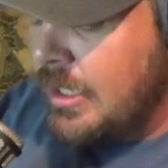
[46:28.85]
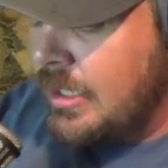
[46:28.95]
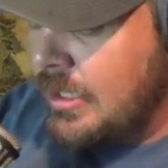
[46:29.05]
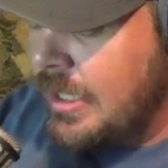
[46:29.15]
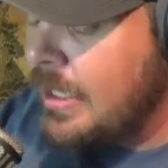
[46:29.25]

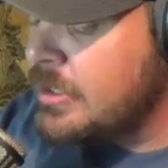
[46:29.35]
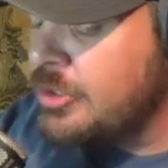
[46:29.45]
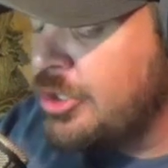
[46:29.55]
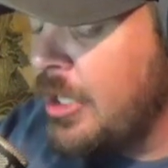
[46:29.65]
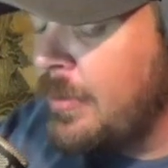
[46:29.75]
Ladies and
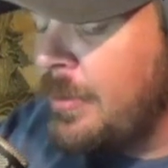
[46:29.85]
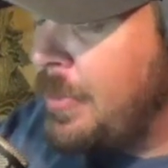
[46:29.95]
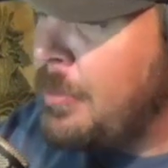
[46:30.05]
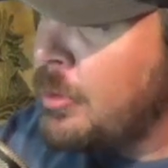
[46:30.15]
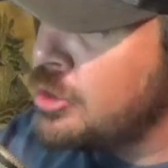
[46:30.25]
gentlemen,
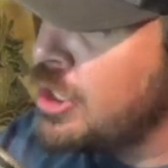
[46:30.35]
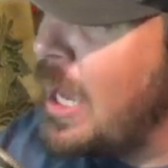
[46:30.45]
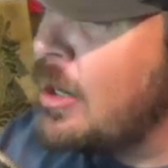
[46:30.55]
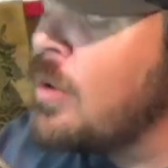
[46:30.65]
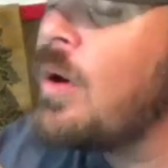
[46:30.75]
people in
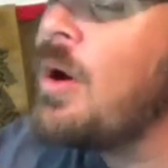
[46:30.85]
Chicago are